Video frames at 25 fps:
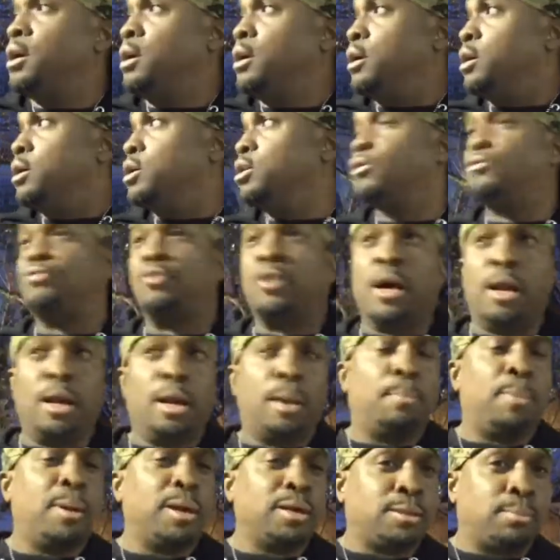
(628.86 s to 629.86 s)
You funnel a
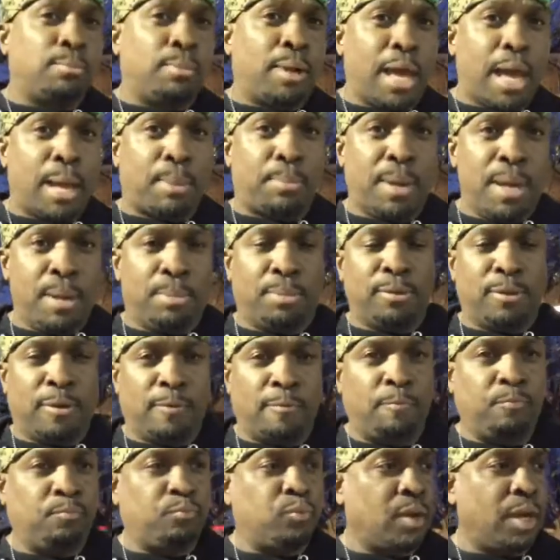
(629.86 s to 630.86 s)
bunch of black people
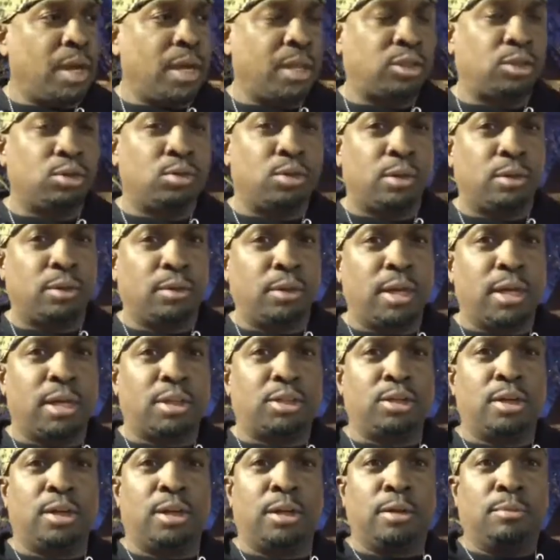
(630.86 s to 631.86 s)
into
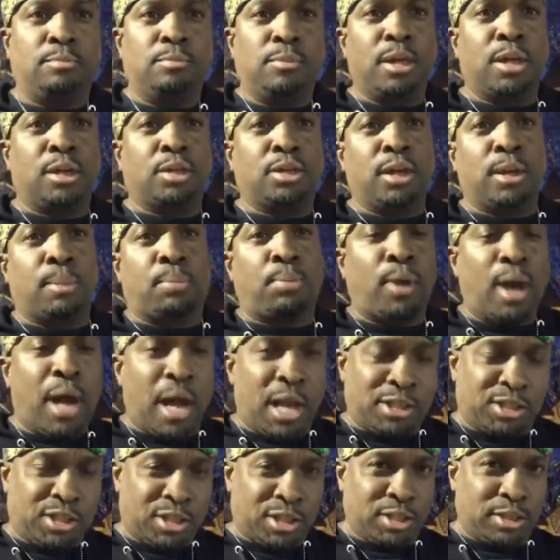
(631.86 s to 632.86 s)
the
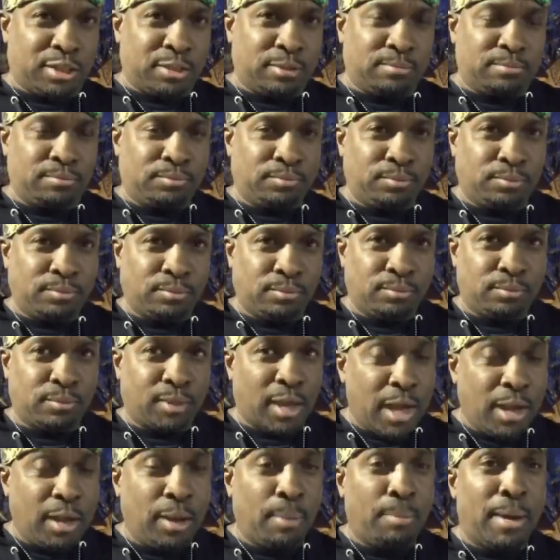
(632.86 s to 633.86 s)
projects.
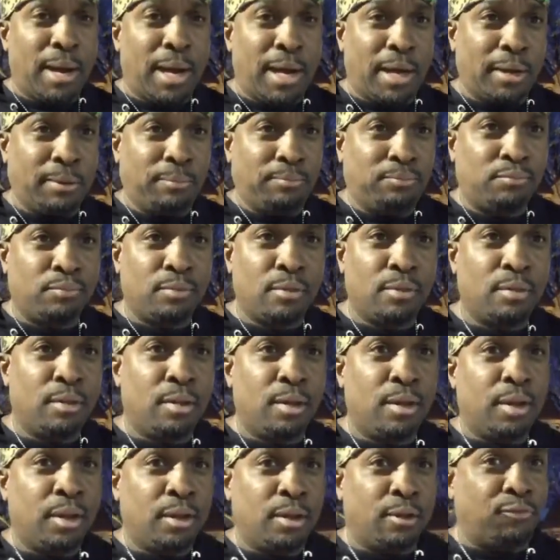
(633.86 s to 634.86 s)
Think about it.
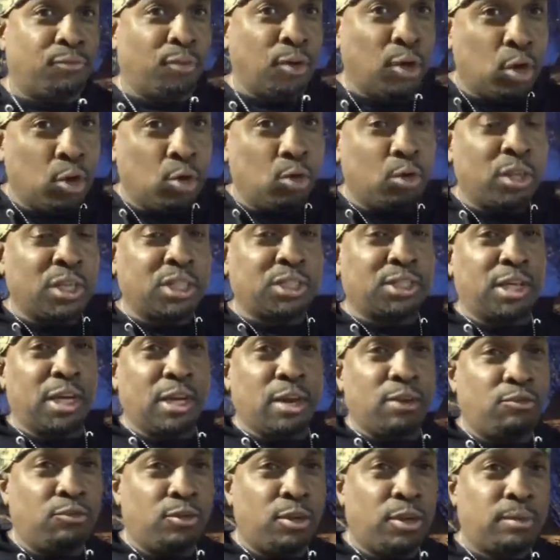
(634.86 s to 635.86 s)
The food is
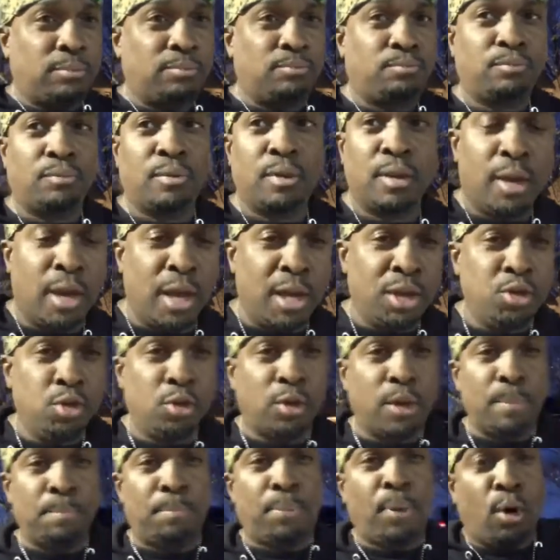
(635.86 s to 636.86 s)
different, and you
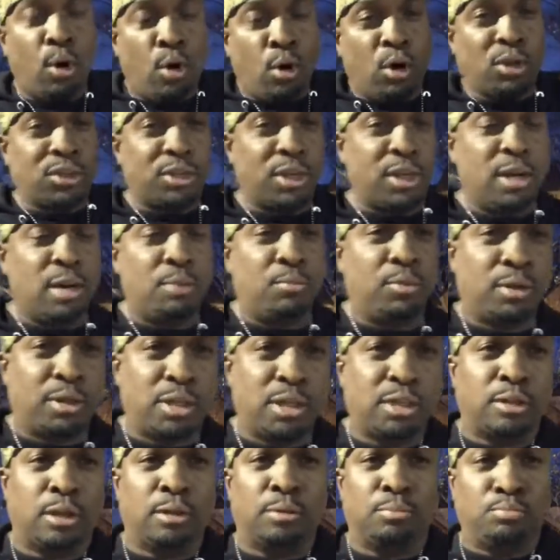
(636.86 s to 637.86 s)
can poison them with
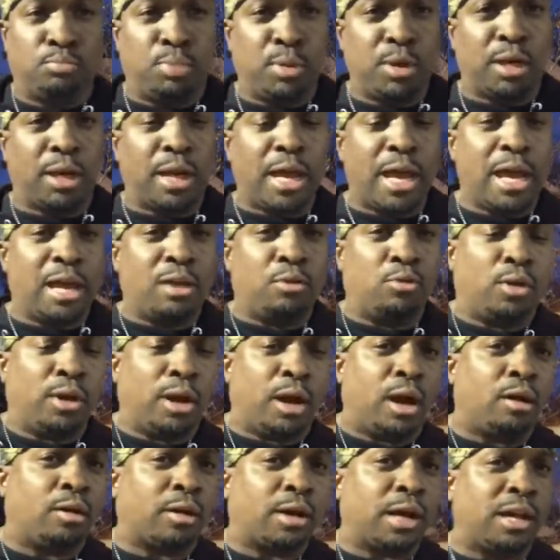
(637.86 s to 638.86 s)
this, put lead and with
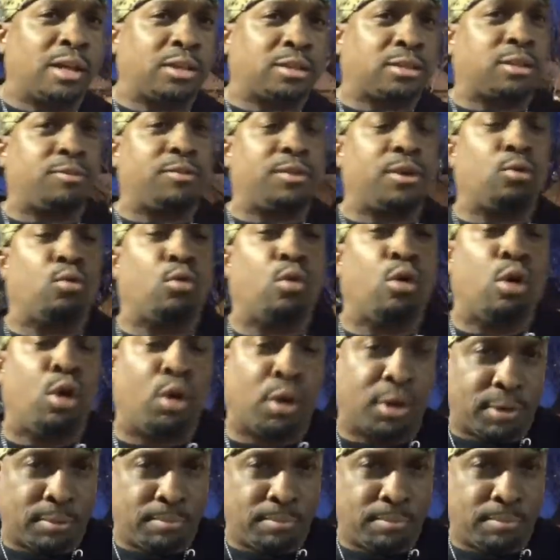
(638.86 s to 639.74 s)
all kind of stuff in the water.